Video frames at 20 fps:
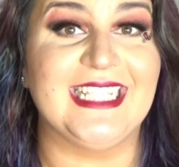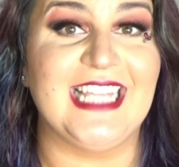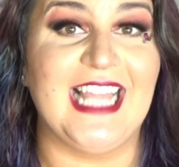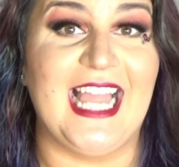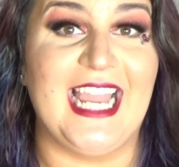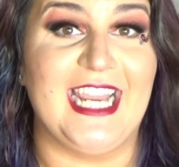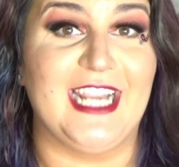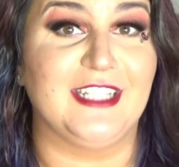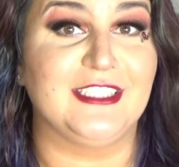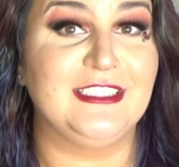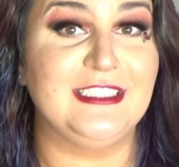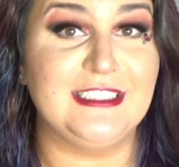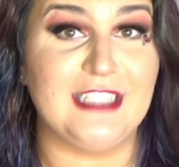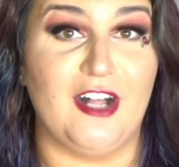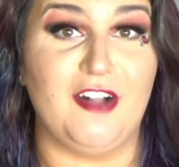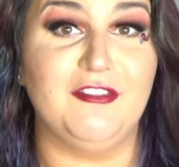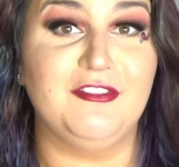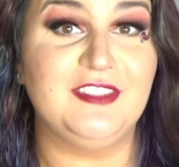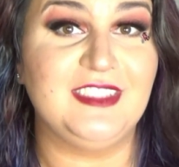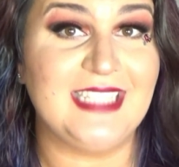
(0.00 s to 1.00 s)
like
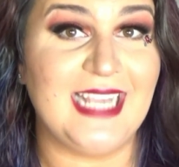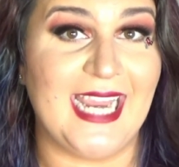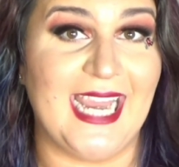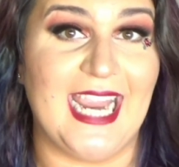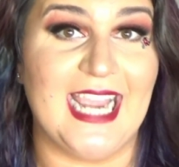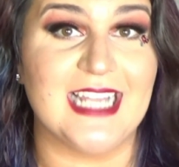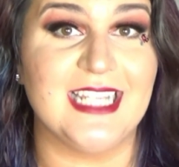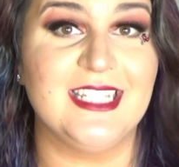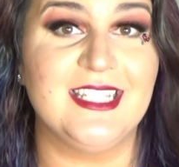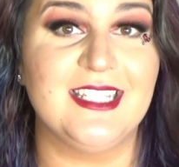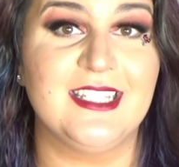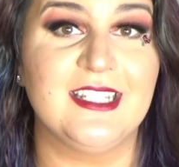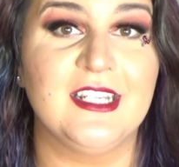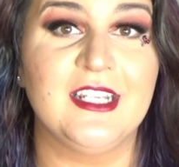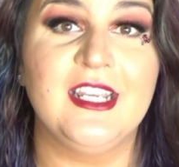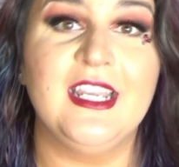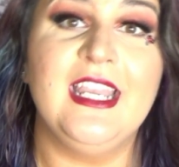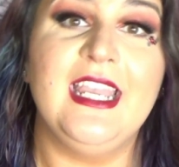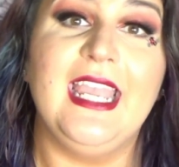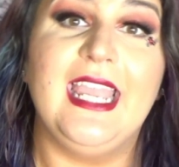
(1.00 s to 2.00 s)
self-tanned.
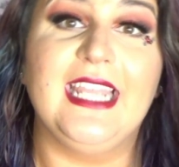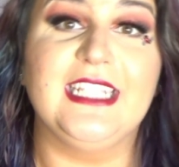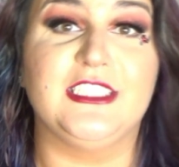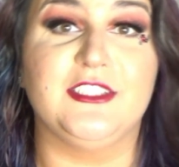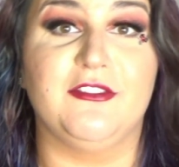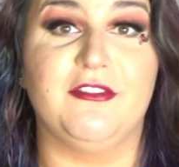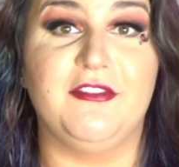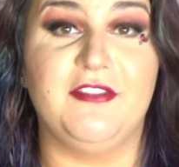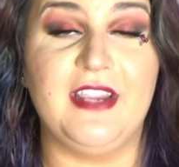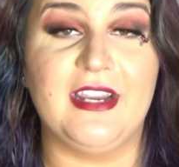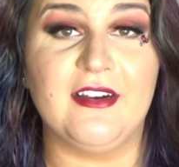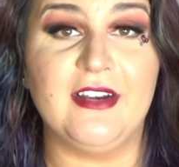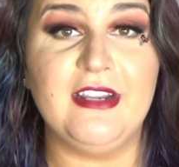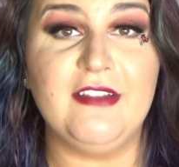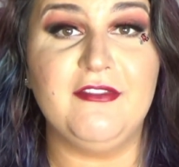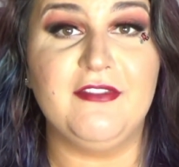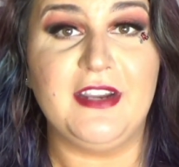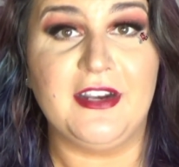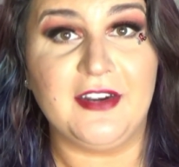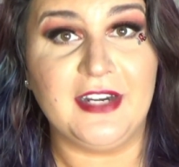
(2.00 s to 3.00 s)
It's
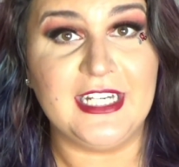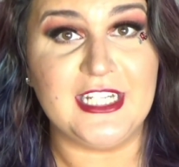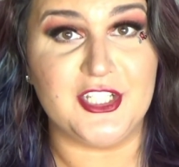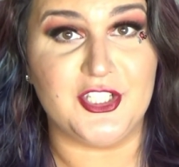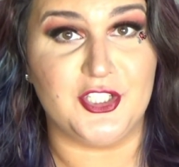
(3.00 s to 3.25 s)
very, very